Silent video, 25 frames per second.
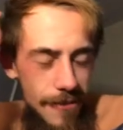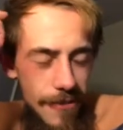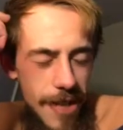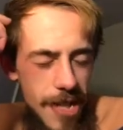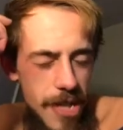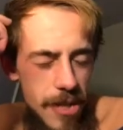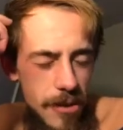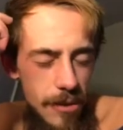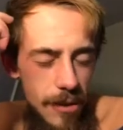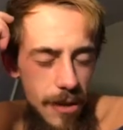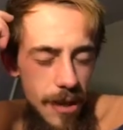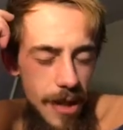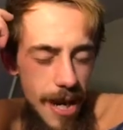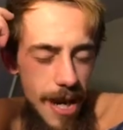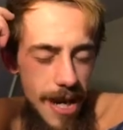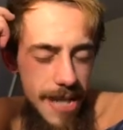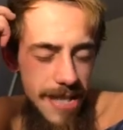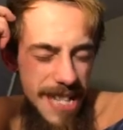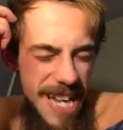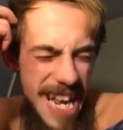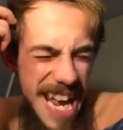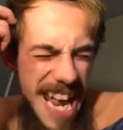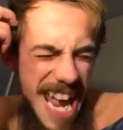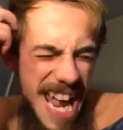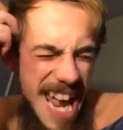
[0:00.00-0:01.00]

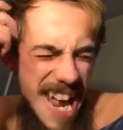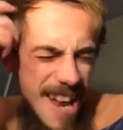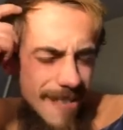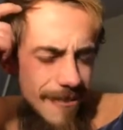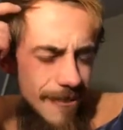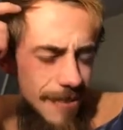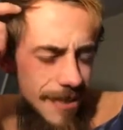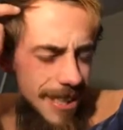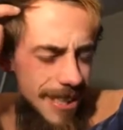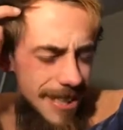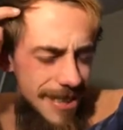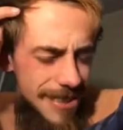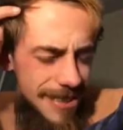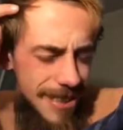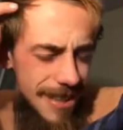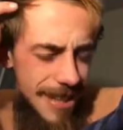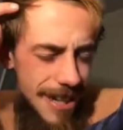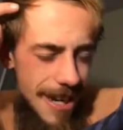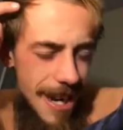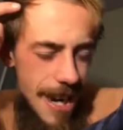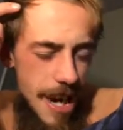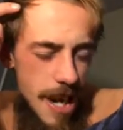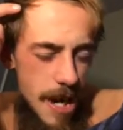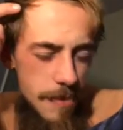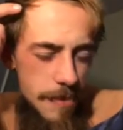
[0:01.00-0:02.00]
visualize everything that's gonna
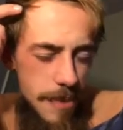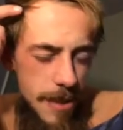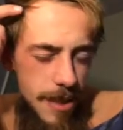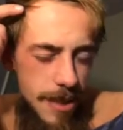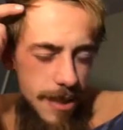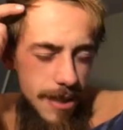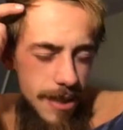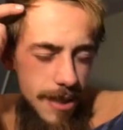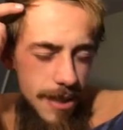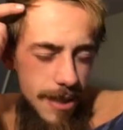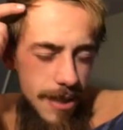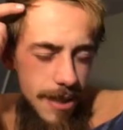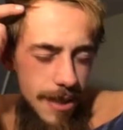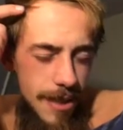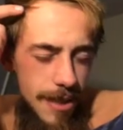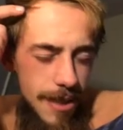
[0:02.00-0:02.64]
happen